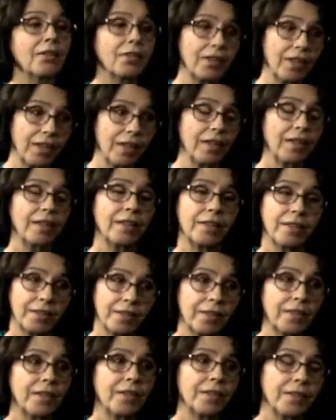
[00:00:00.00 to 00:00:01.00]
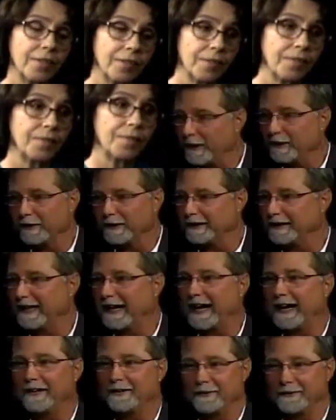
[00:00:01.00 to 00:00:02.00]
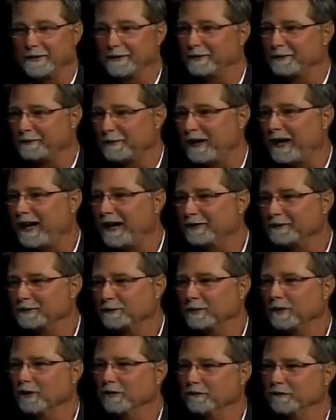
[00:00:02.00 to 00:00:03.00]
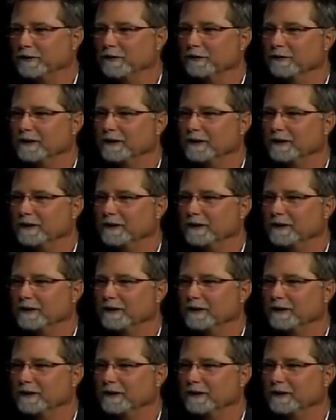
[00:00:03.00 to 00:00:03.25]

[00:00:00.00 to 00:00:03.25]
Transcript: I mean, you know, our trees very rarely die during a drought, so we don't feel